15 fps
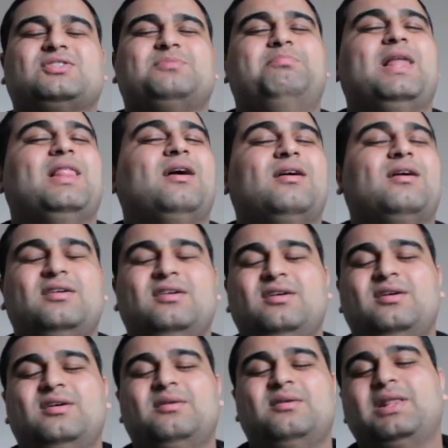
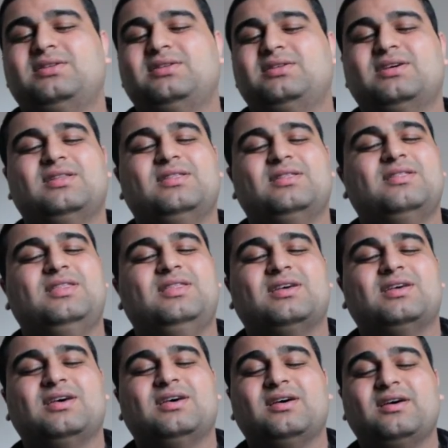Belladine, the
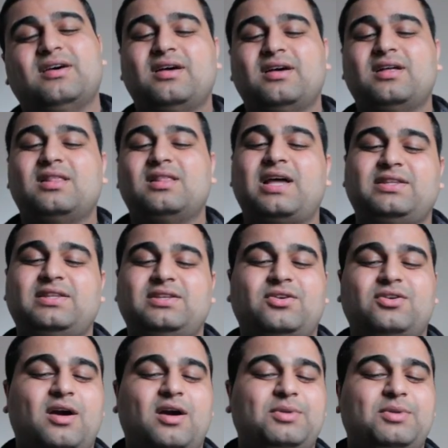light Inugami.